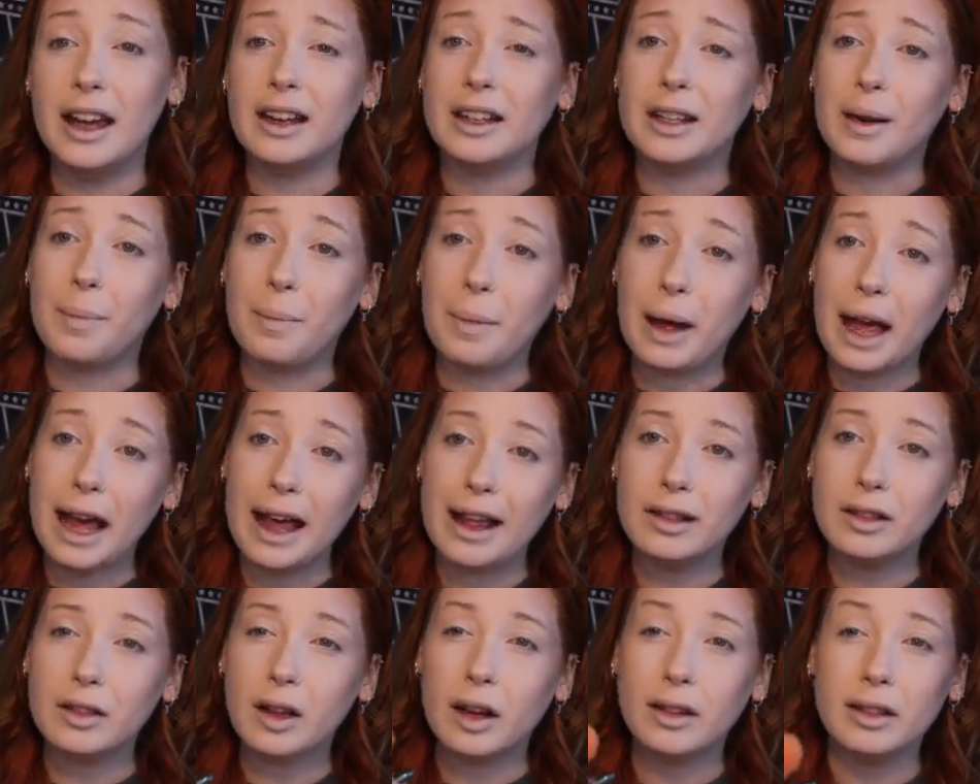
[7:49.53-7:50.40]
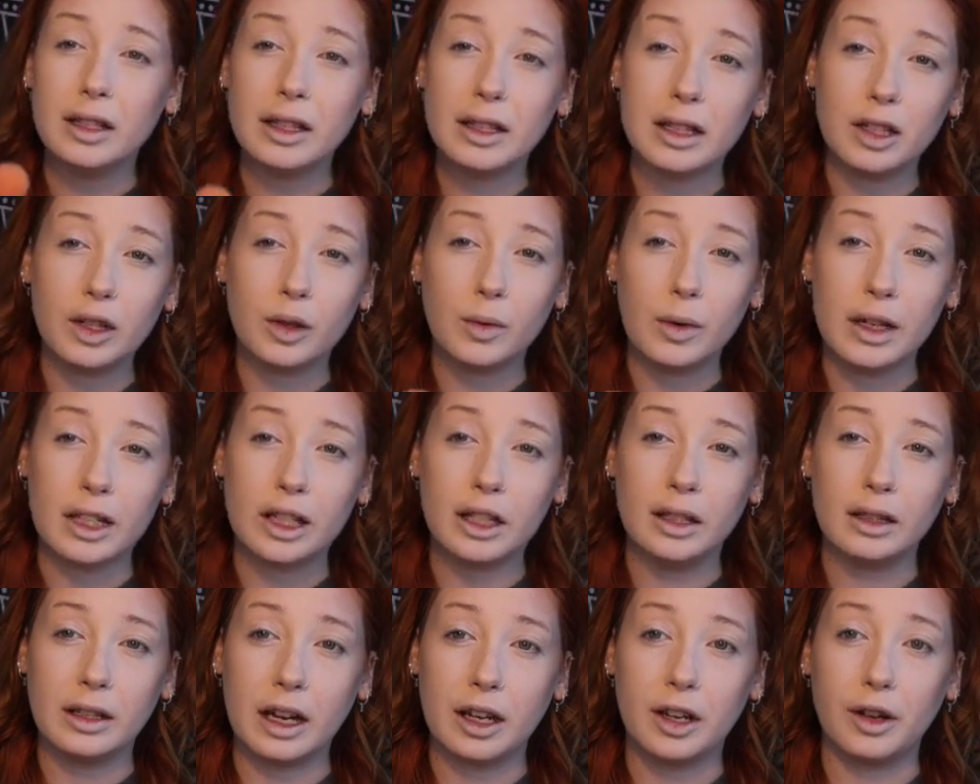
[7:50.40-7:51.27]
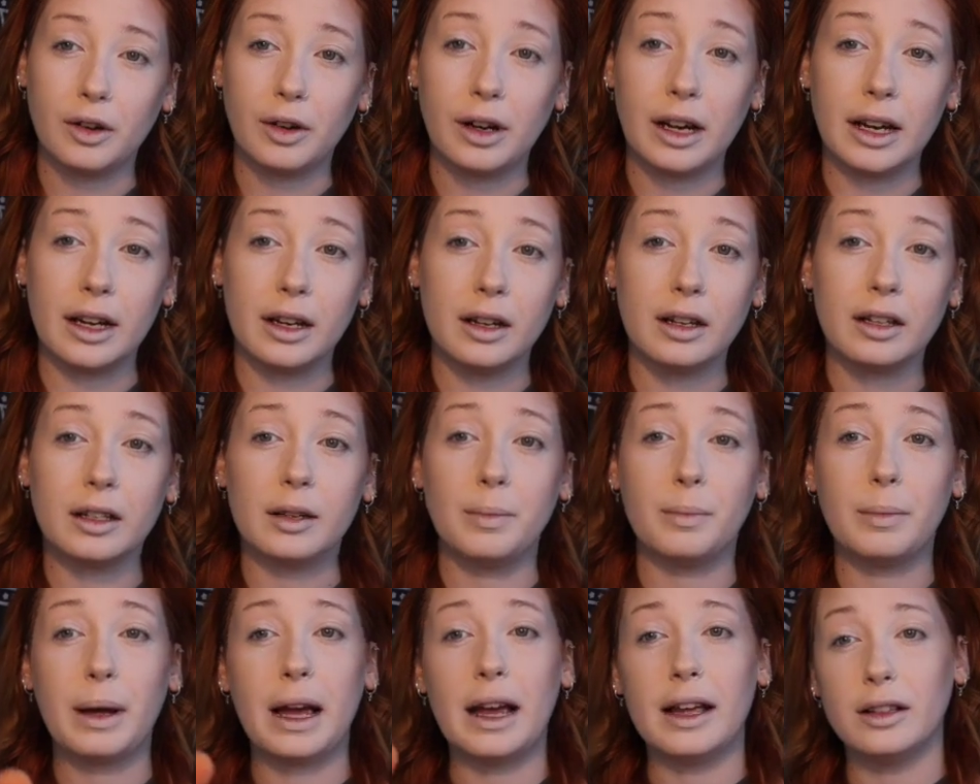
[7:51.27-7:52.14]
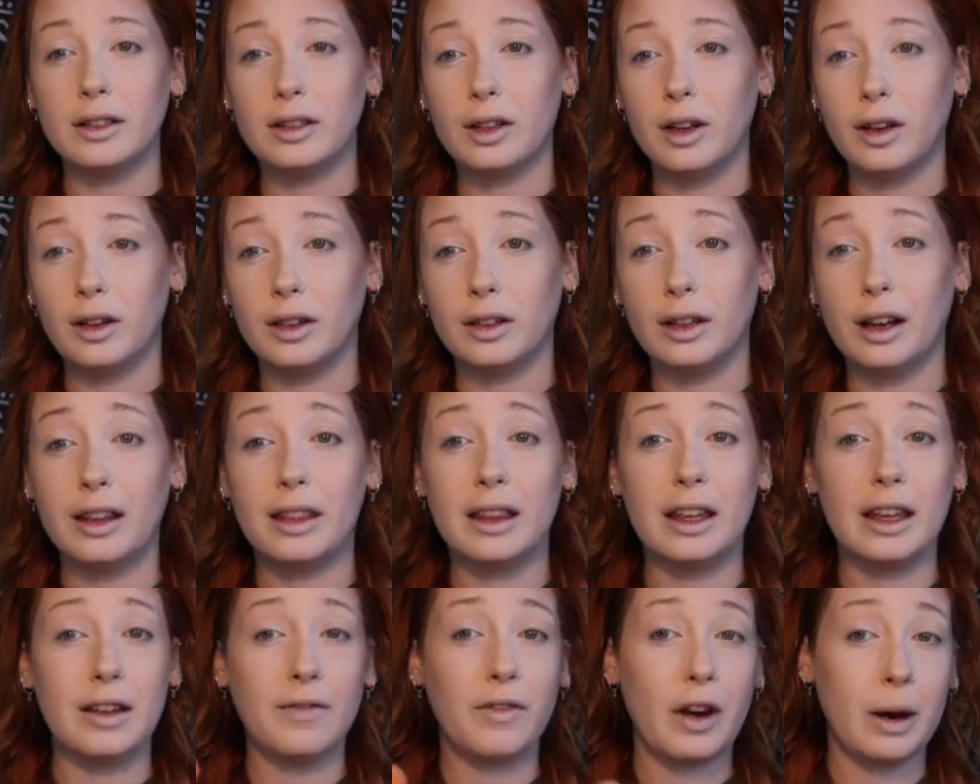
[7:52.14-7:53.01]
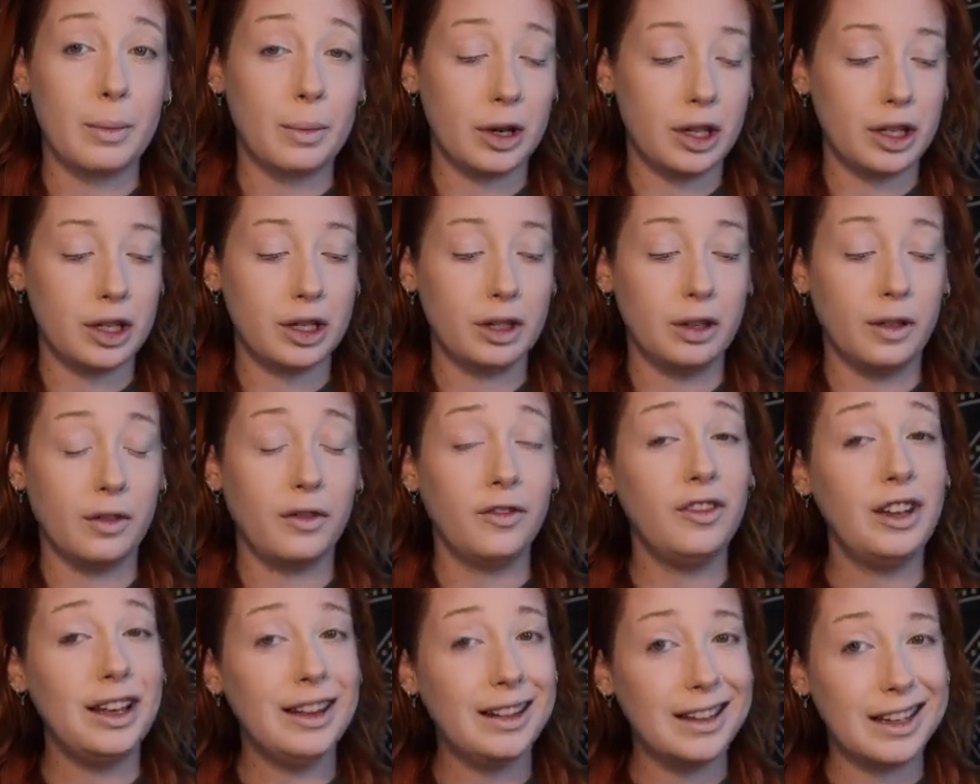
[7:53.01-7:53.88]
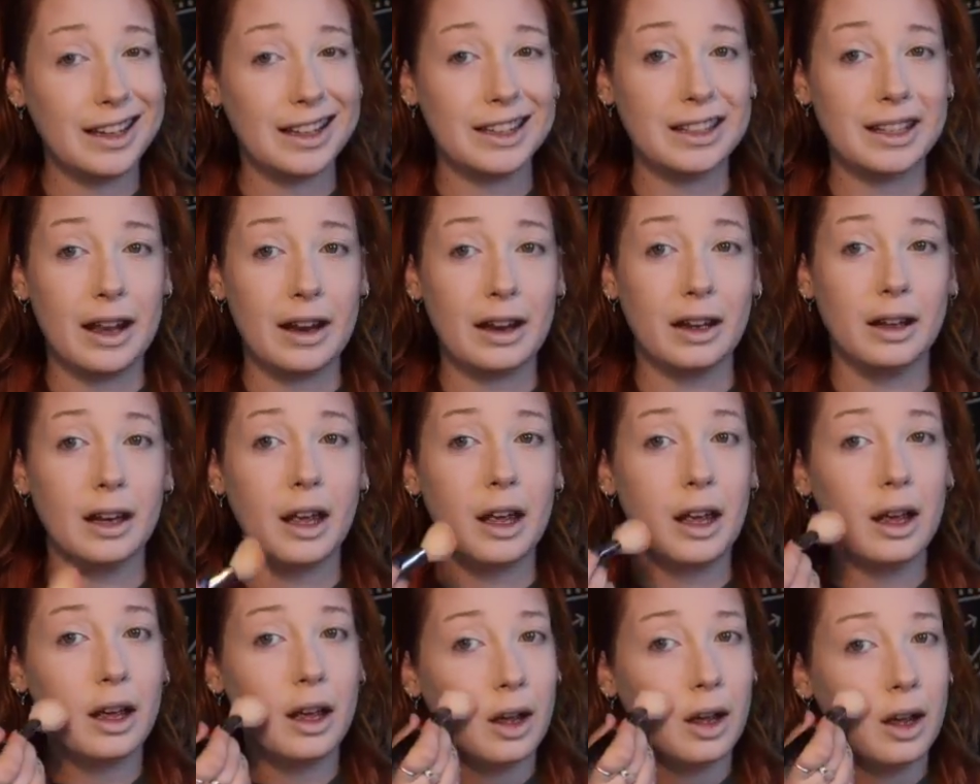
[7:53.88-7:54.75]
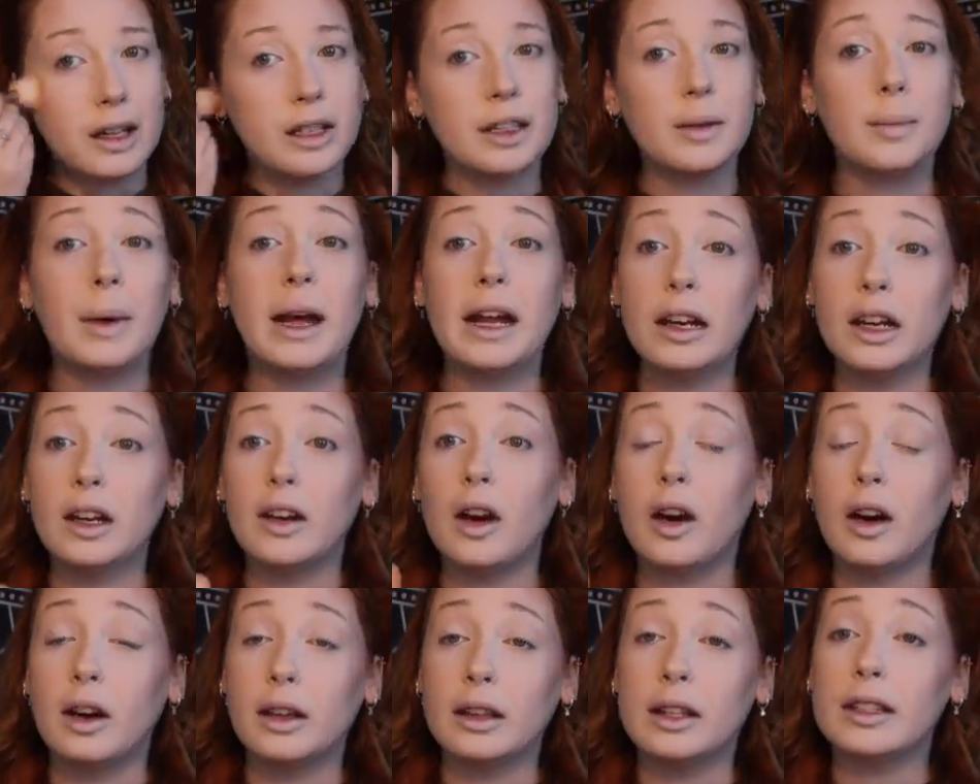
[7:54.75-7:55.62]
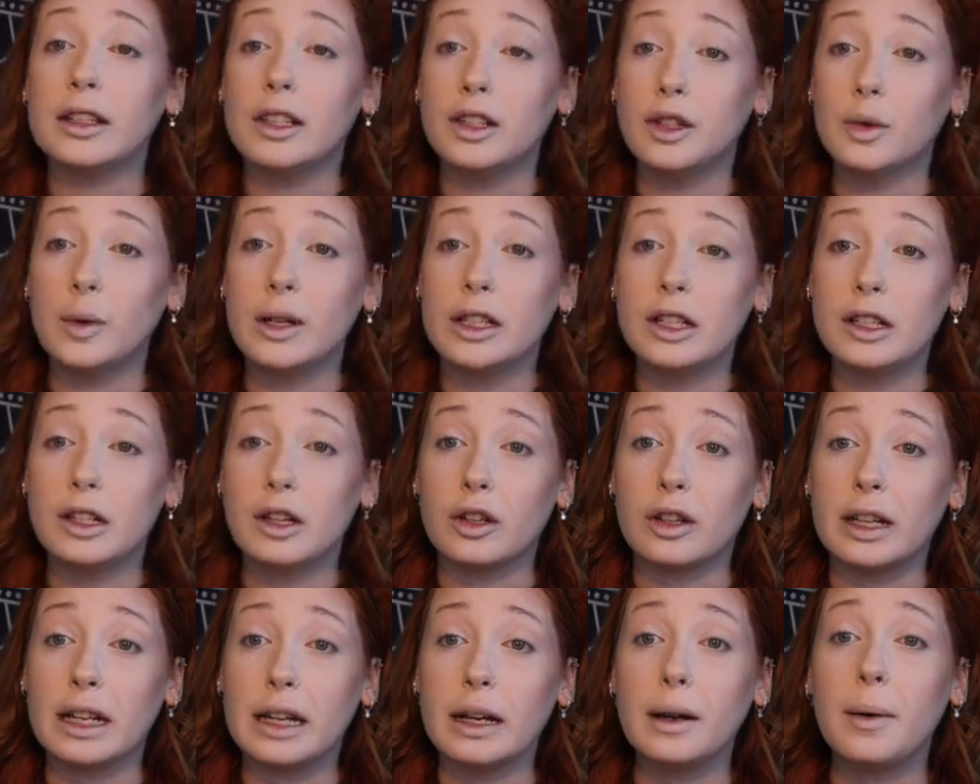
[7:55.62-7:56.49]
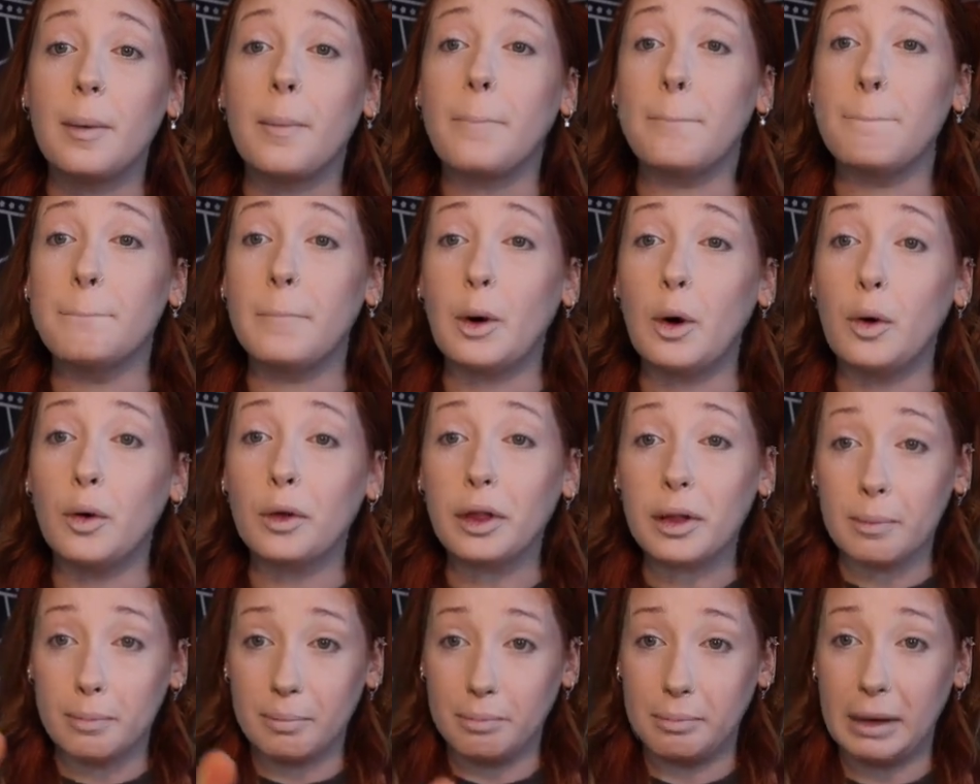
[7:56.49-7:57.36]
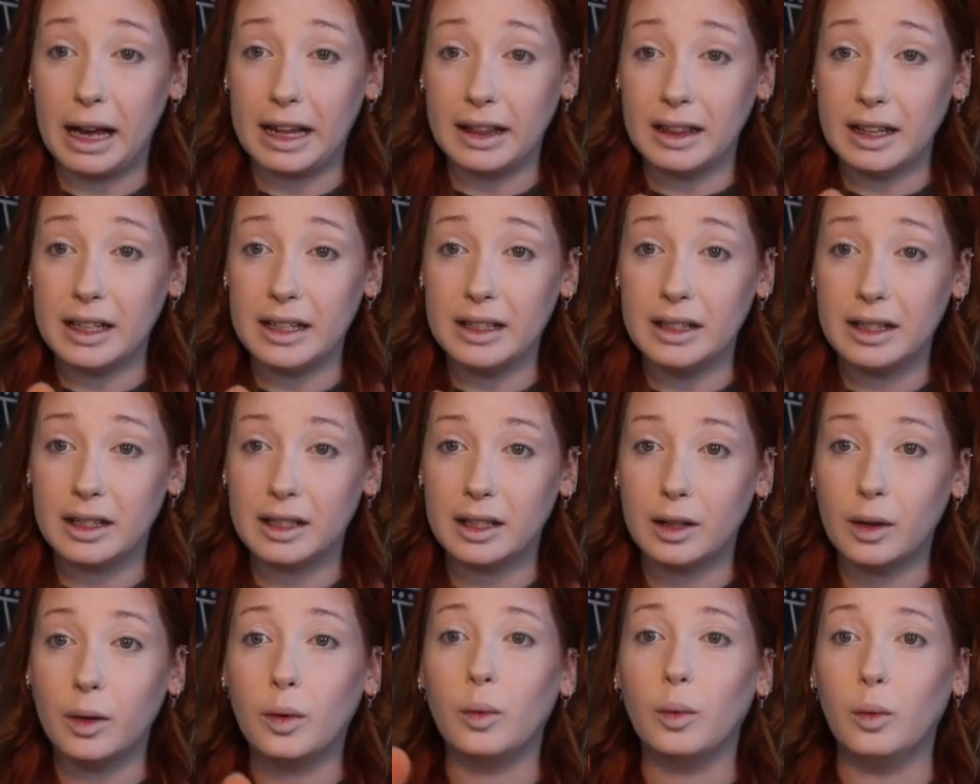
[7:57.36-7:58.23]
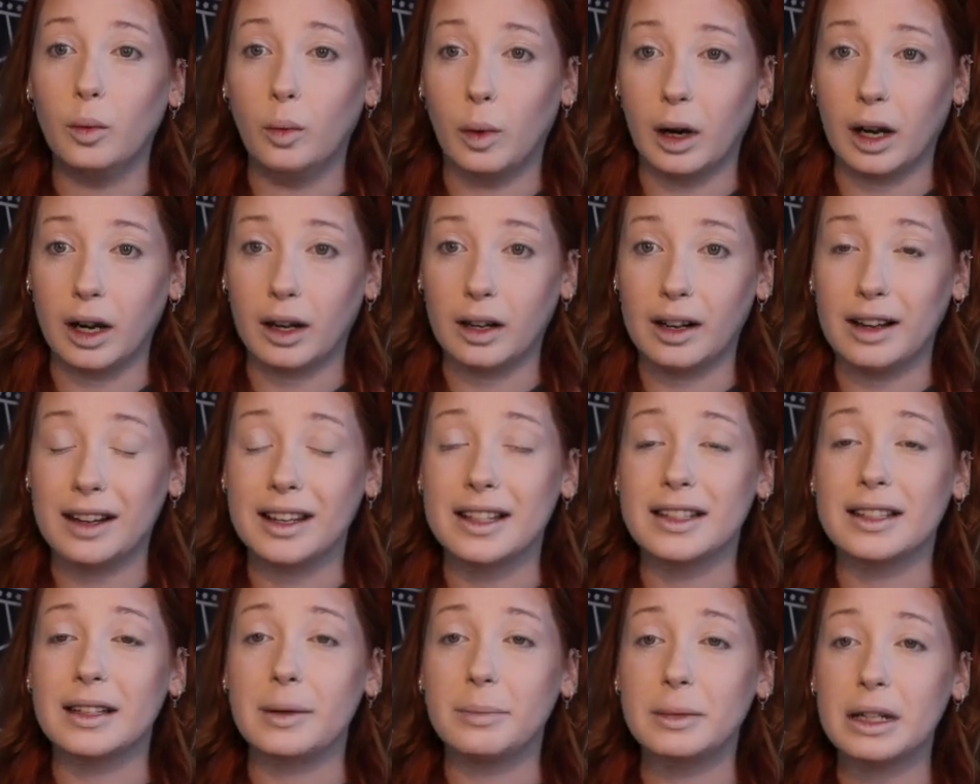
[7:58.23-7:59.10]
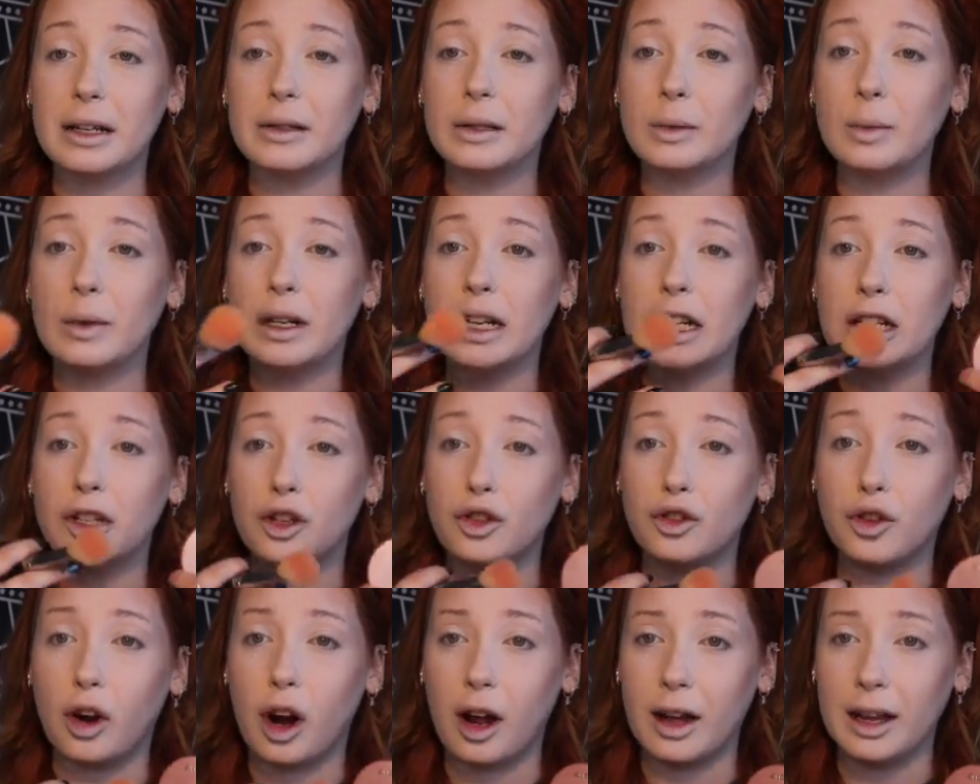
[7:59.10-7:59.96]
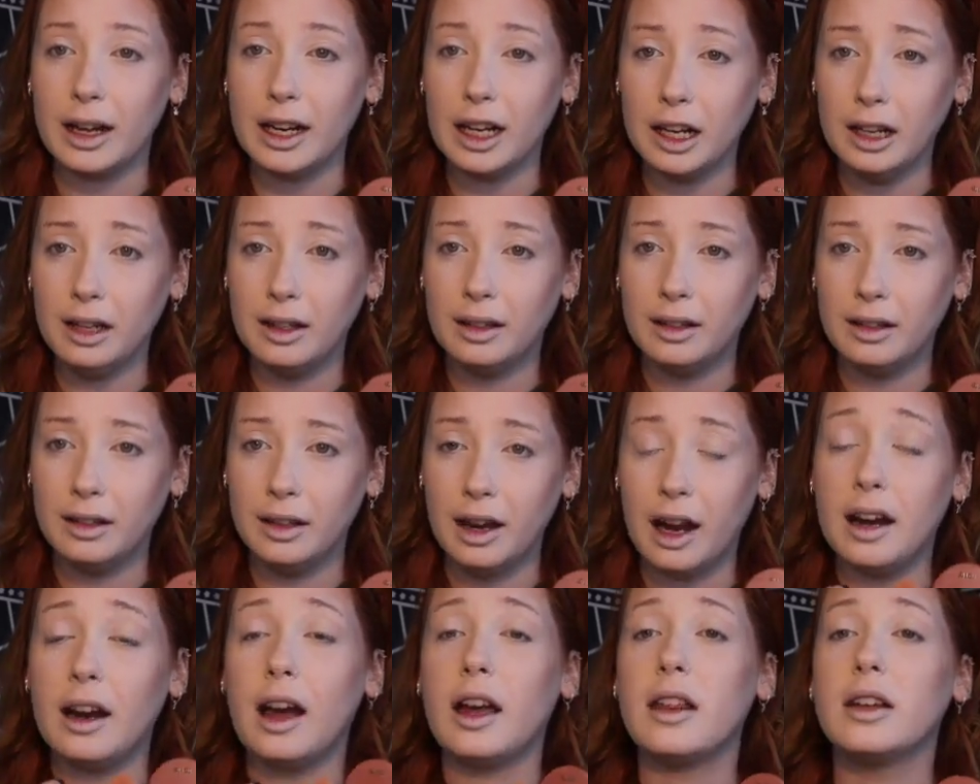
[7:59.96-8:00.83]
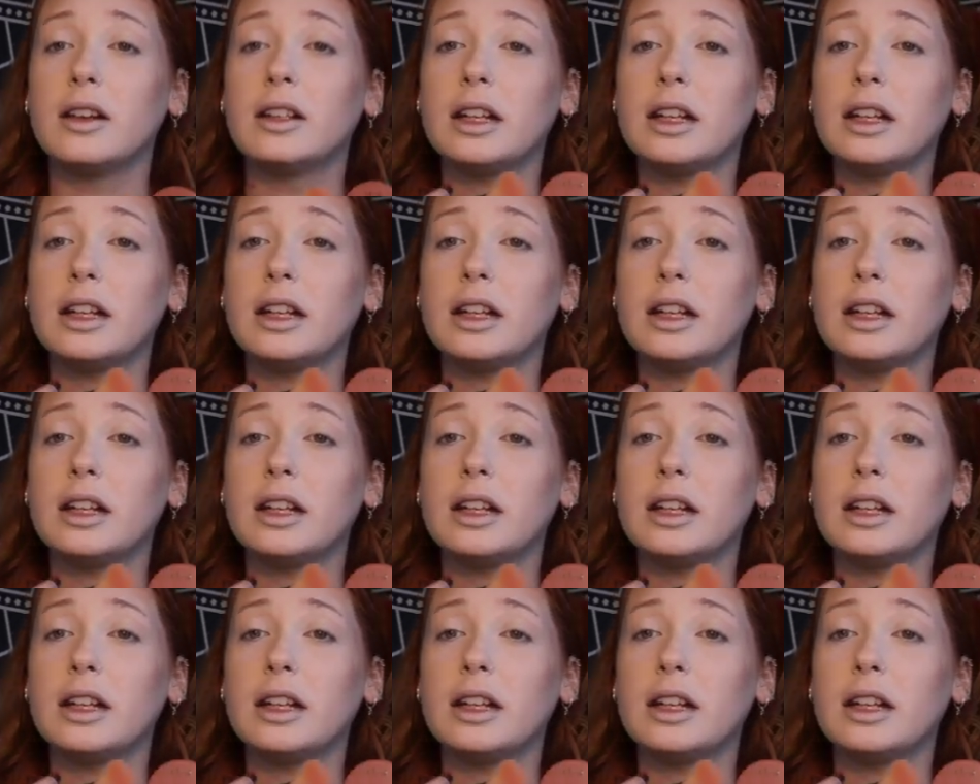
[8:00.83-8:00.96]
Depends on the situation that you're in, depends on the vibrational feelings, and depending on the situation you're in, both methods work. Because sometimes we need to draw in and other